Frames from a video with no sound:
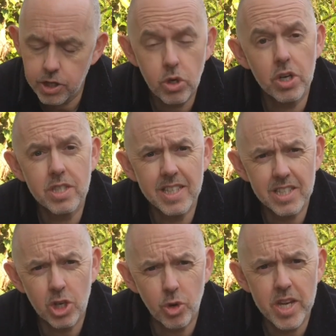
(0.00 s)
You're going to
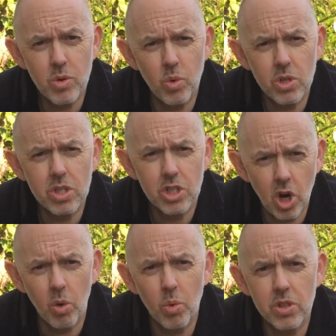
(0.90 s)
need green wood,
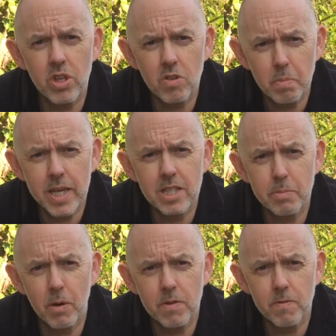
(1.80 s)
not wood that you've picked
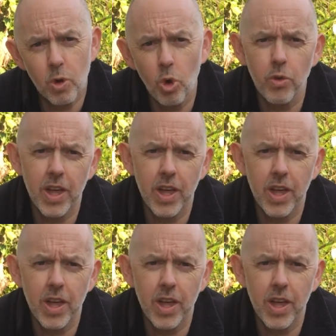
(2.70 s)
up off the floor.